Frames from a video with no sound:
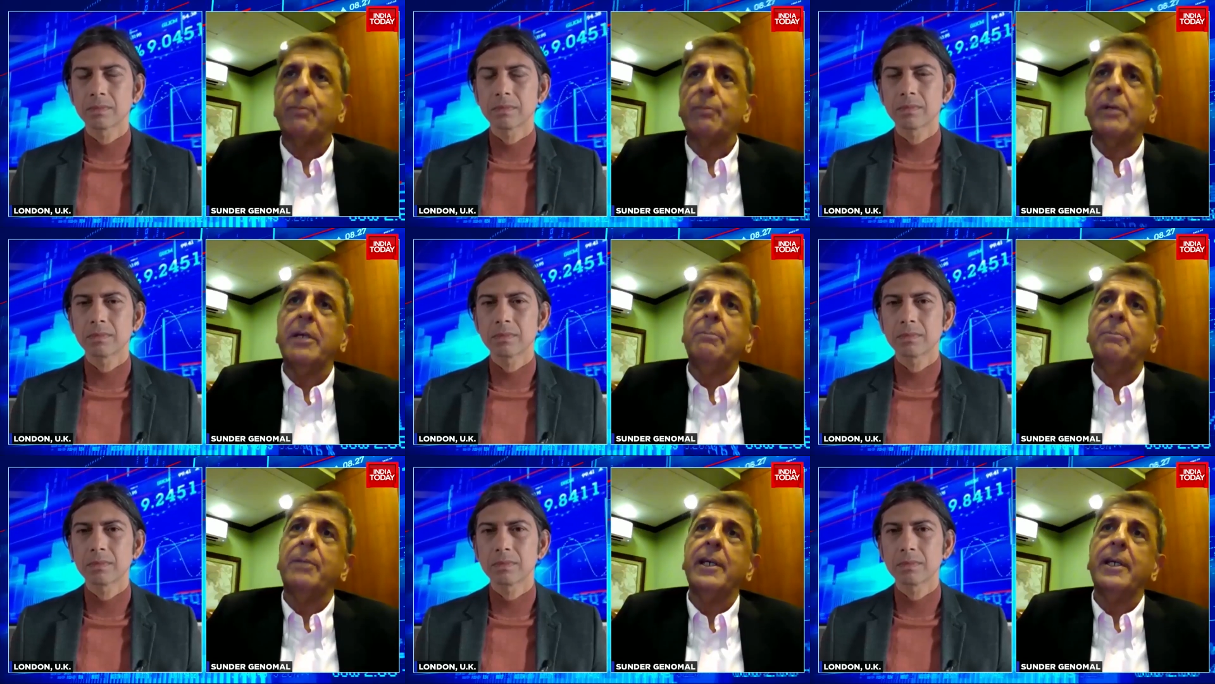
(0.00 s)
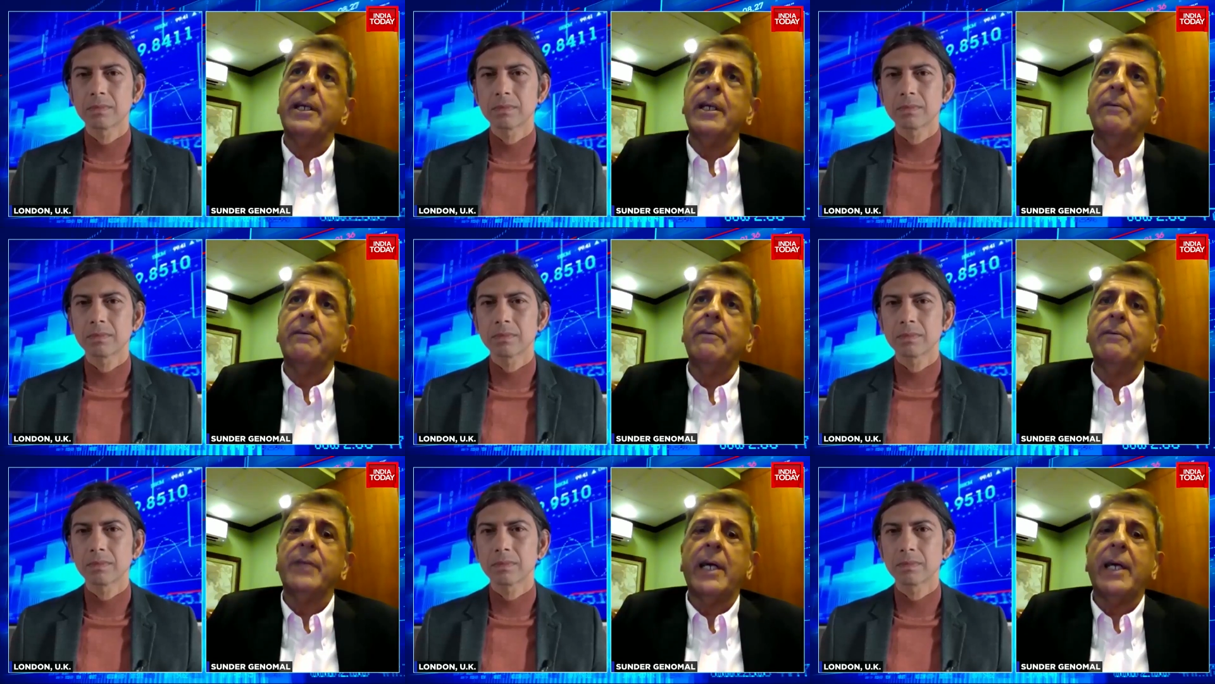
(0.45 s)
Speaker 1: We
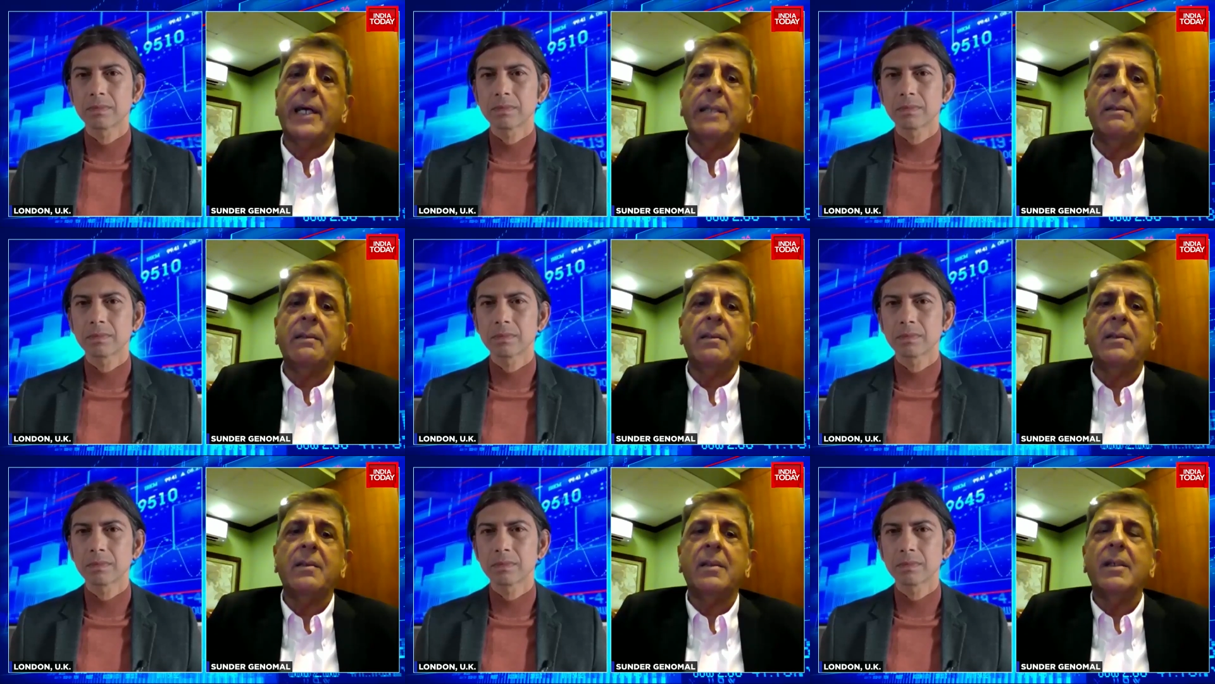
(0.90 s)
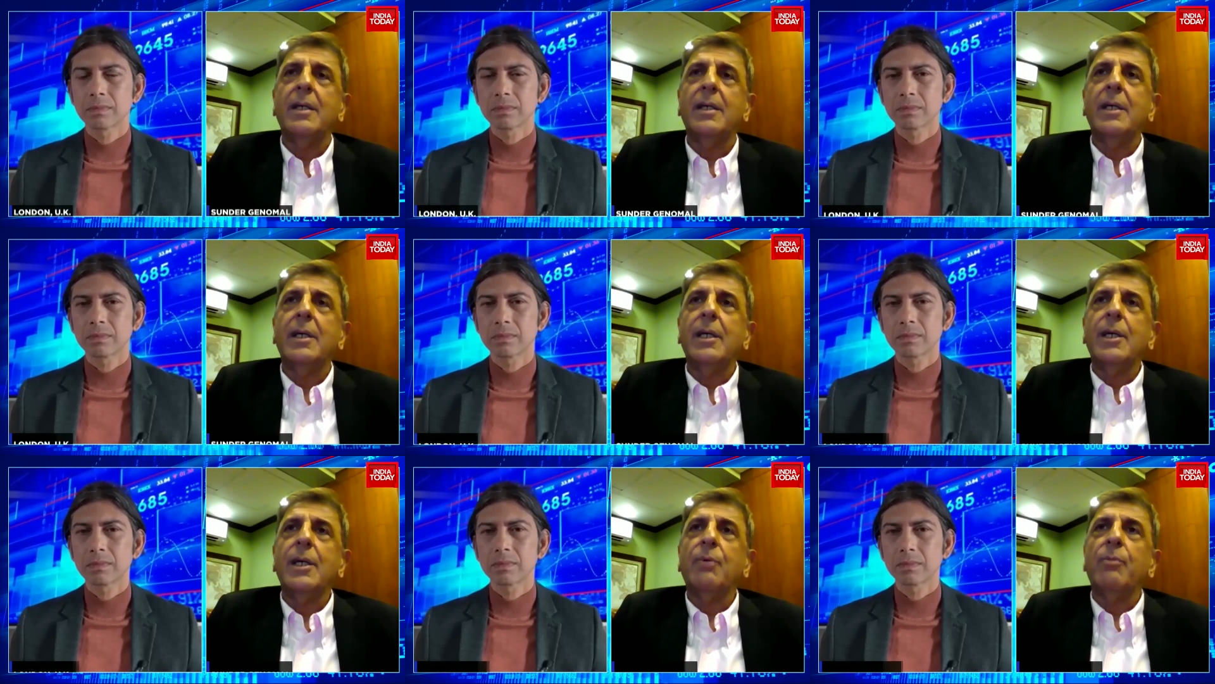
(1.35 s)
believe that
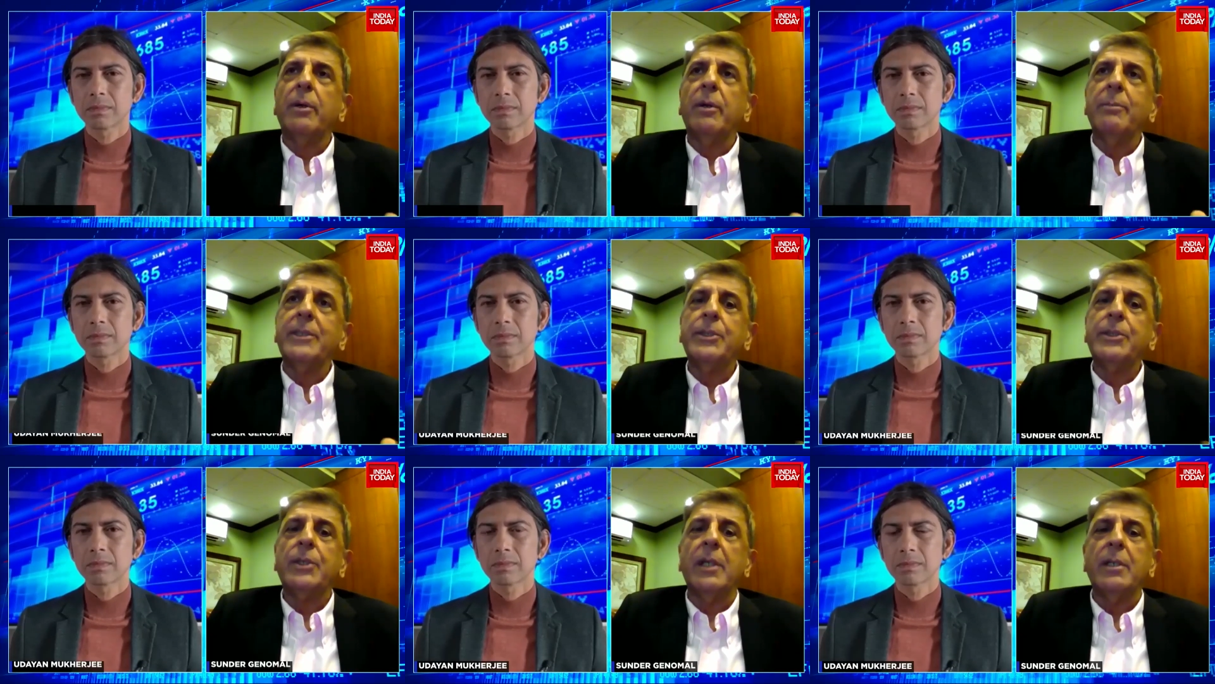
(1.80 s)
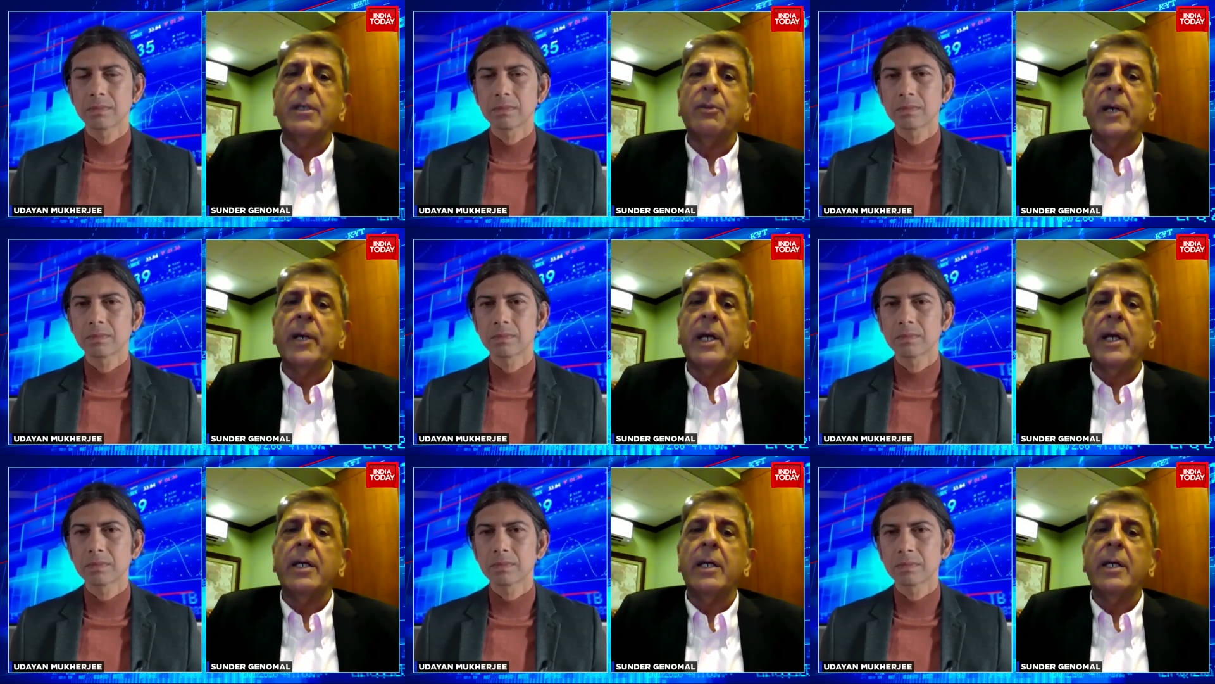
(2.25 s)
women's
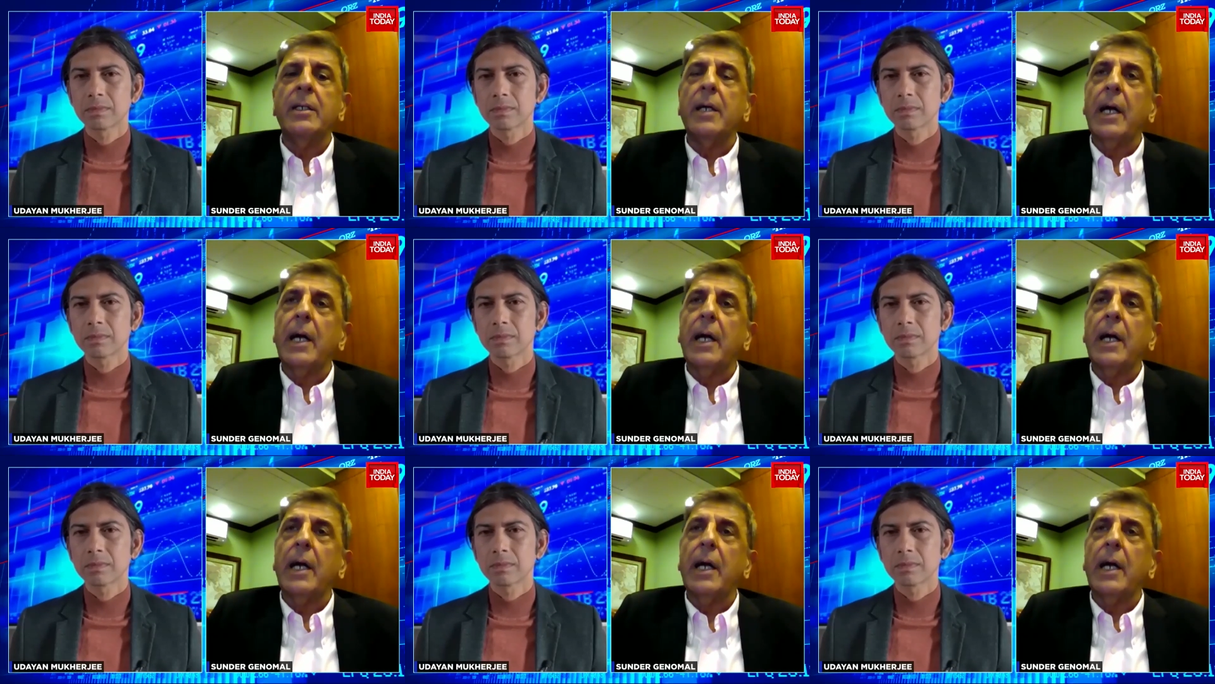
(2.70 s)
innerwear